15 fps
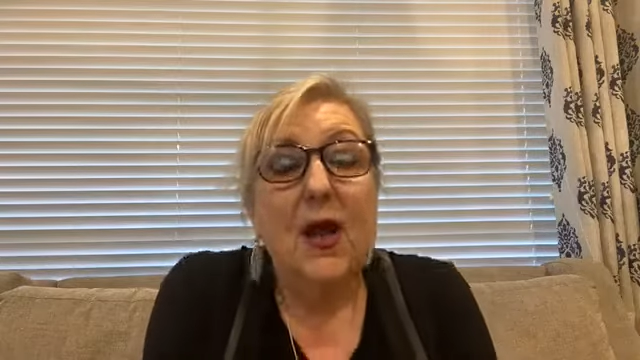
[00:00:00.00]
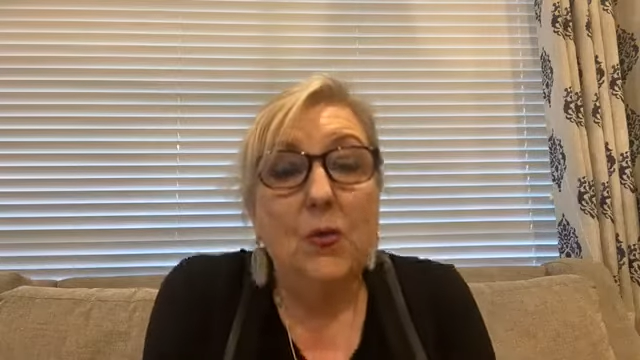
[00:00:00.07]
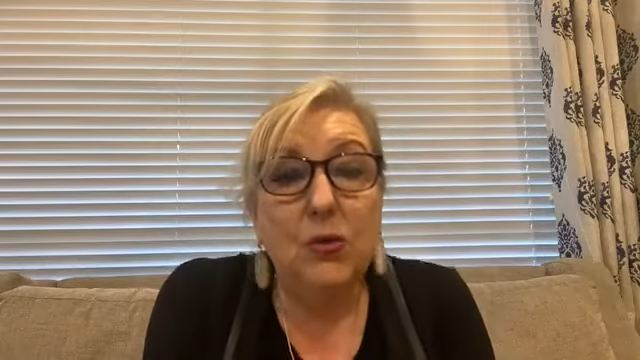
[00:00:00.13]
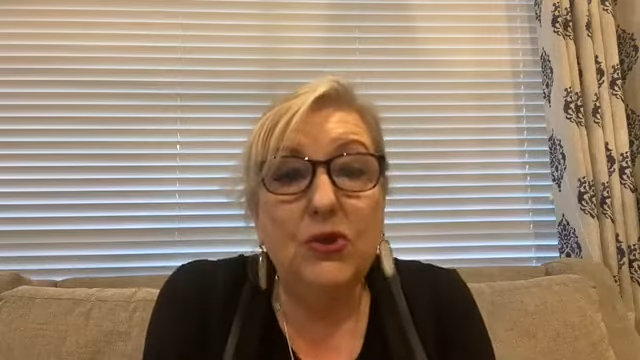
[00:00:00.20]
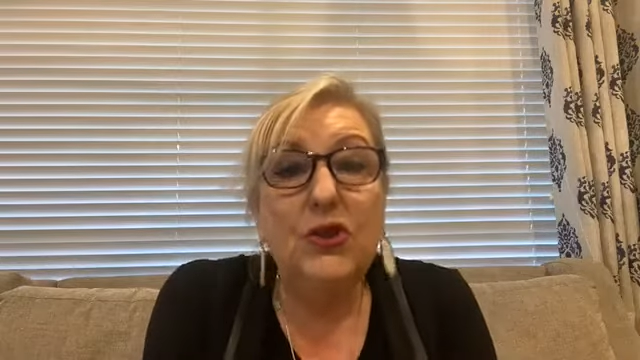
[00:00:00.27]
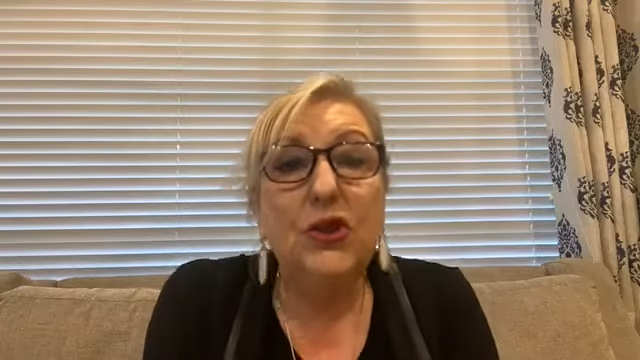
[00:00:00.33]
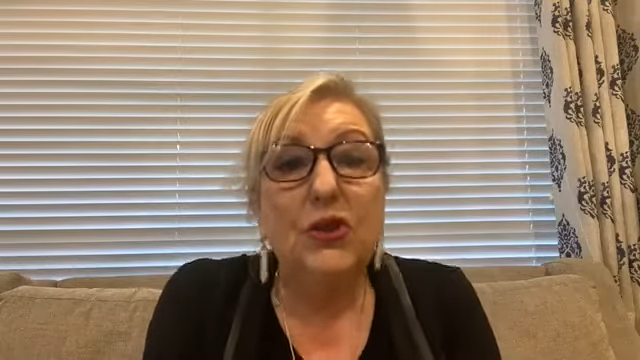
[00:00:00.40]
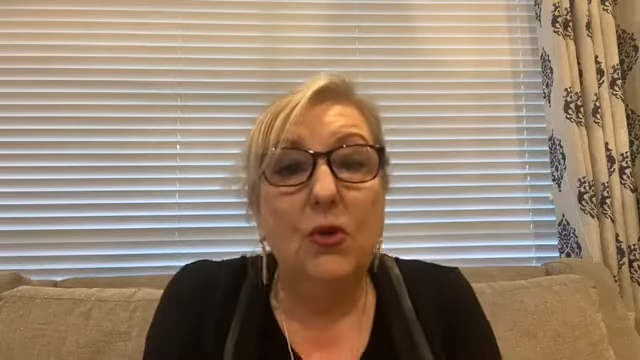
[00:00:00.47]
I
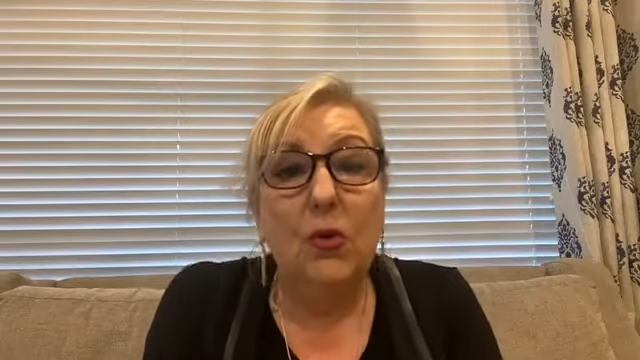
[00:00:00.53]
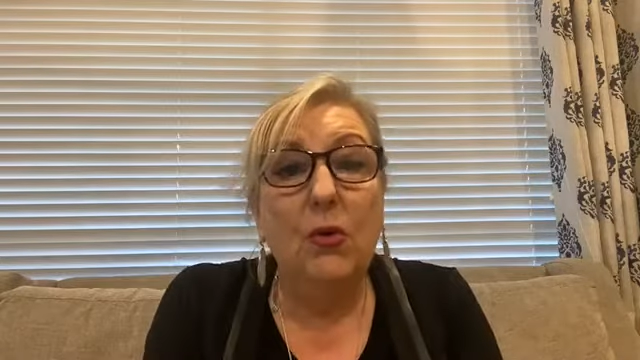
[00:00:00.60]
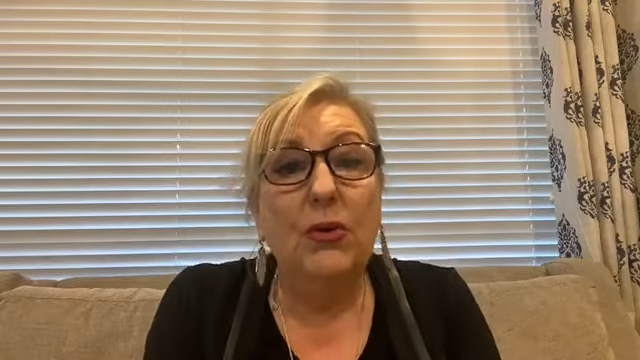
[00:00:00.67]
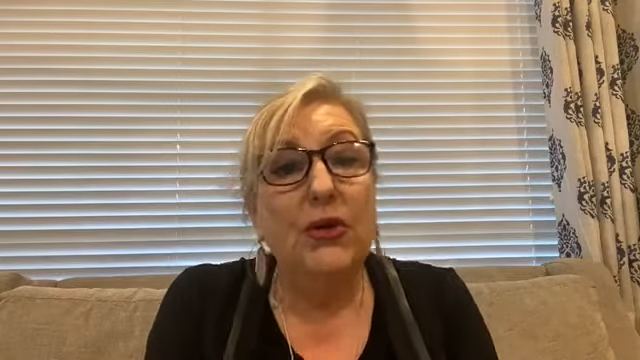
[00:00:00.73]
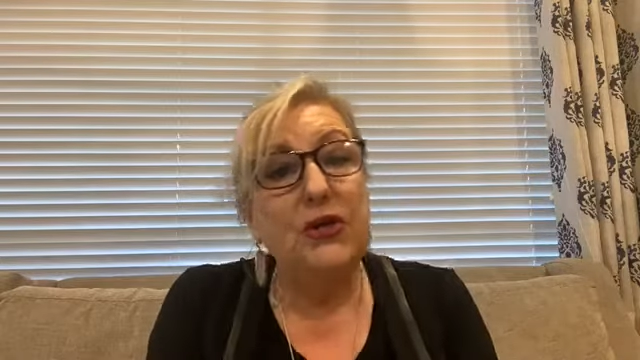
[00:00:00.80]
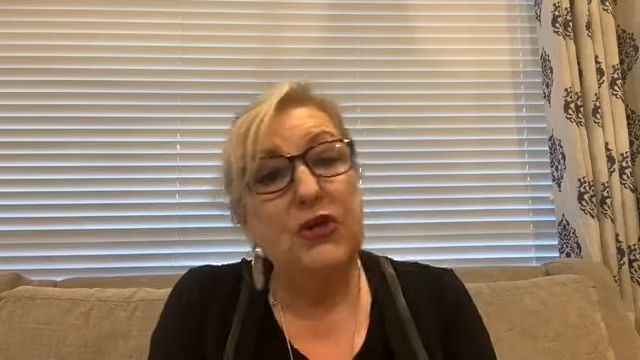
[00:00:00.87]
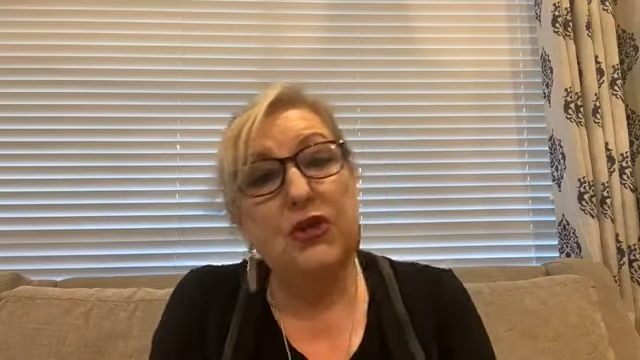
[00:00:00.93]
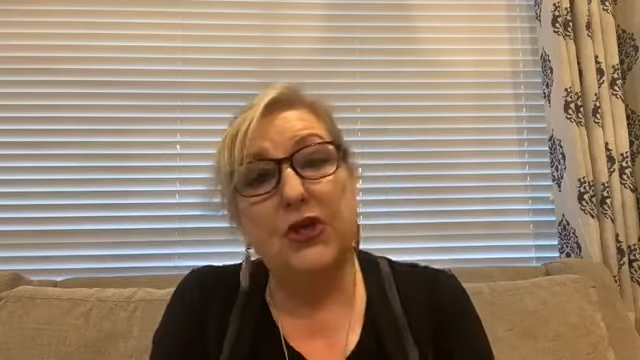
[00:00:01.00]
want you to go
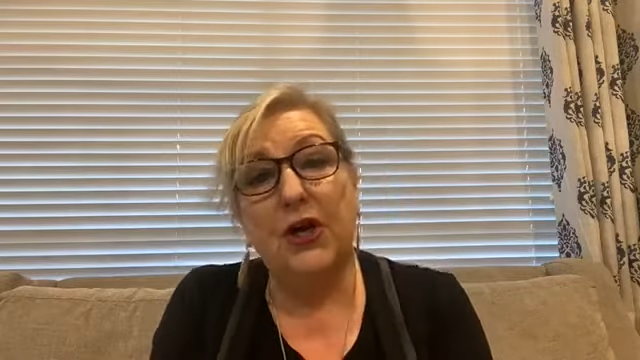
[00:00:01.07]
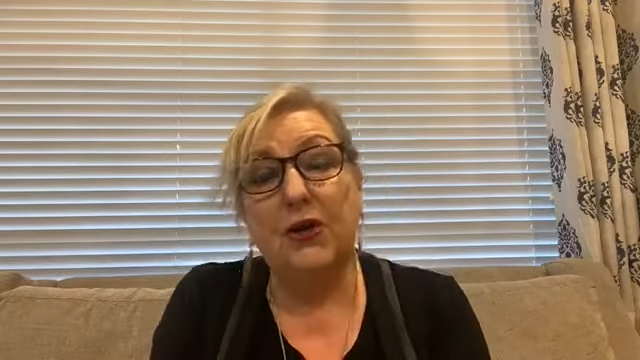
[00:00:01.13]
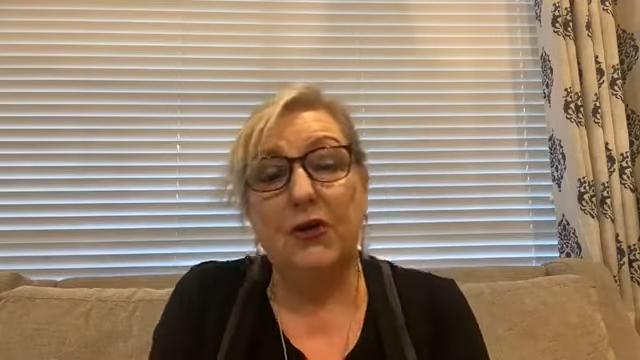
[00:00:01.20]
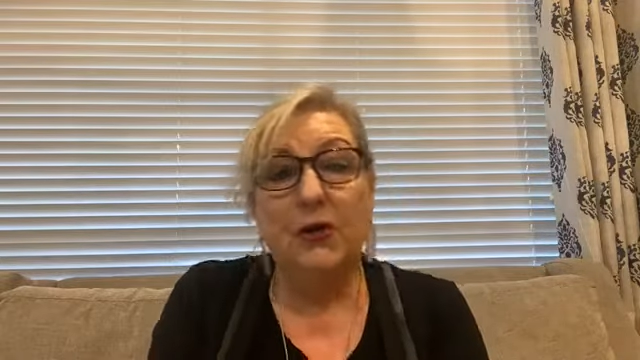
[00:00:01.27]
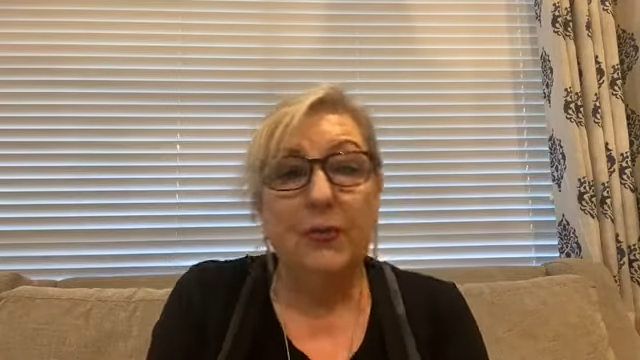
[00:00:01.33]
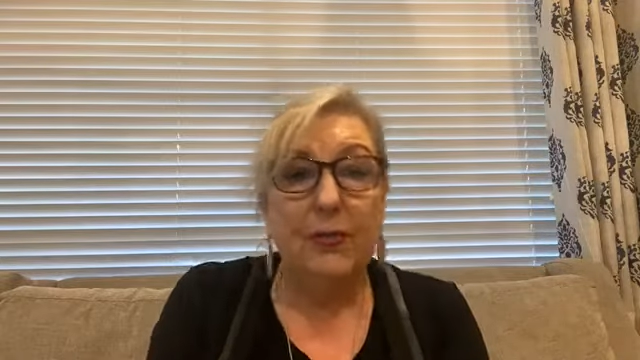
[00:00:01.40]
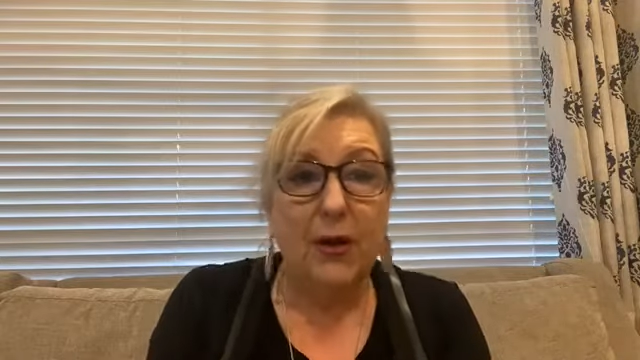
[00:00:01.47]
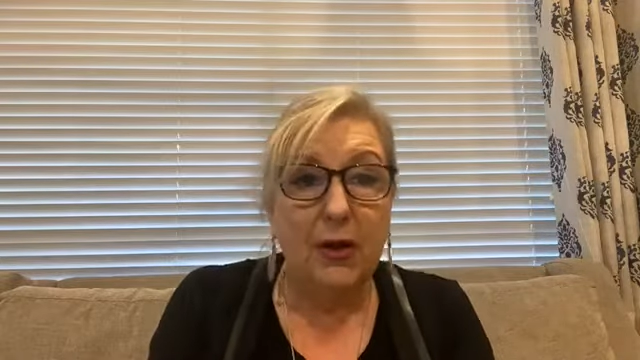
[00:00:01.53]
on and
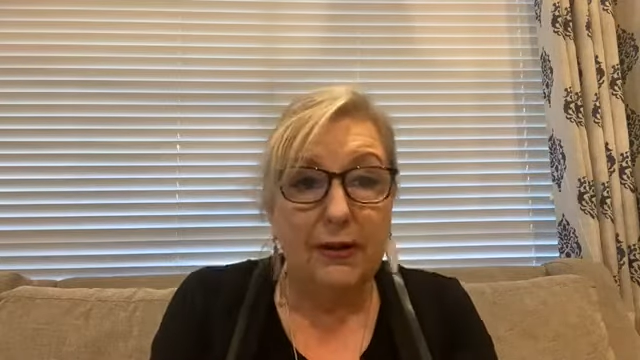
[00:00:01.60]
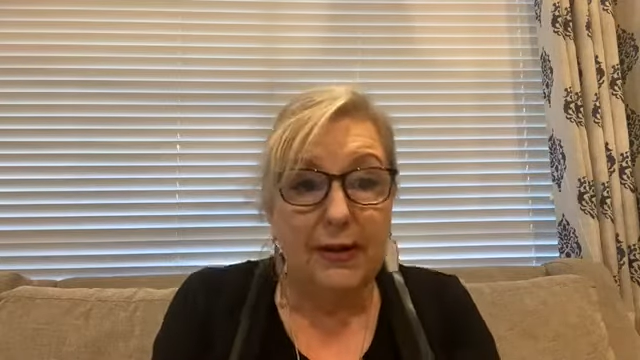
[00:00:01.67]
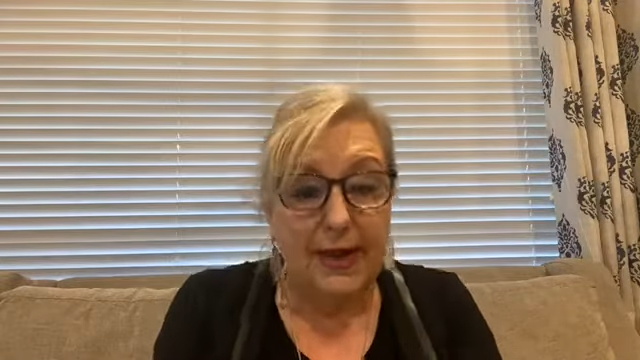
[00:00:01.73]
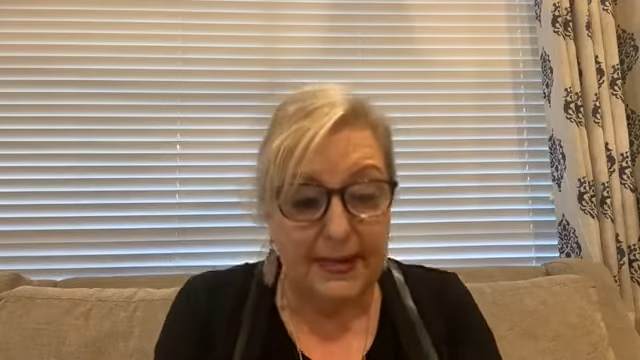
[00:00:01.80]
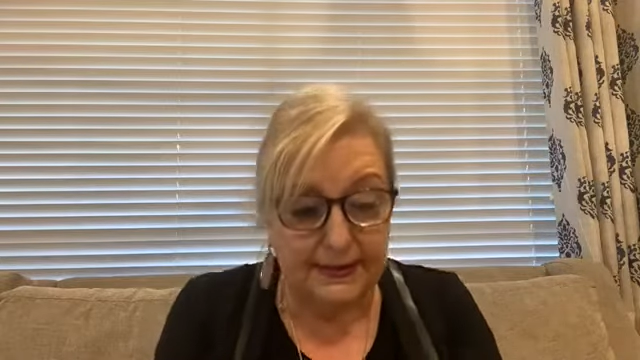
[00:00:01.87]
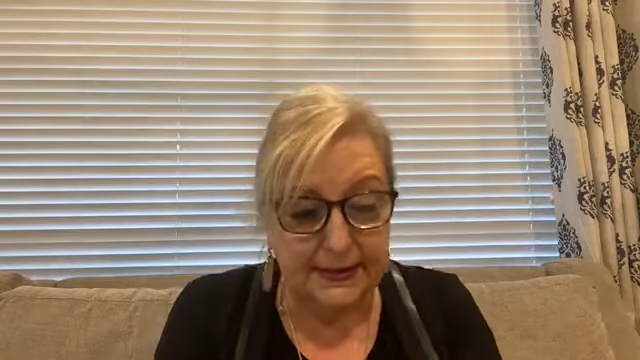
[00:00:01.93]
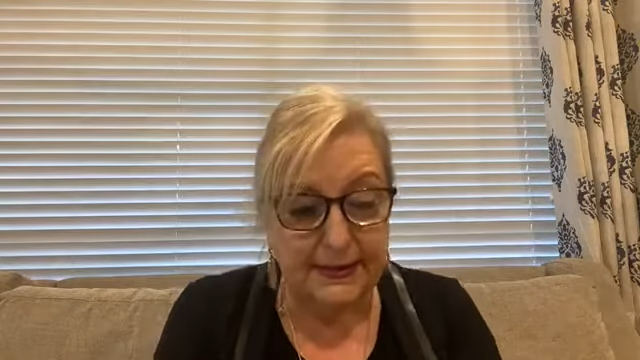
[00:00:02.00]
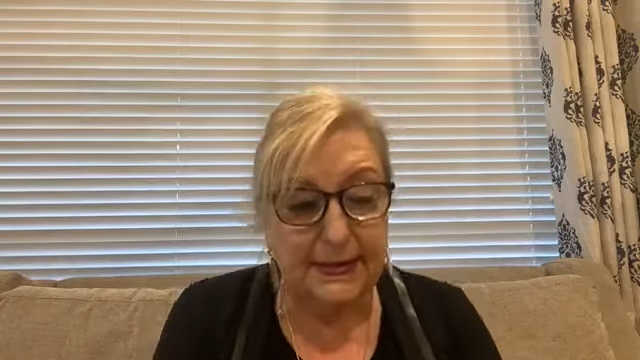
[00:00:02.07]
share the
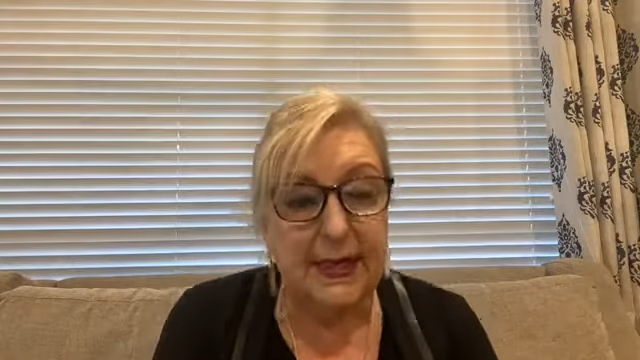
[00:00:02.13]
broadcast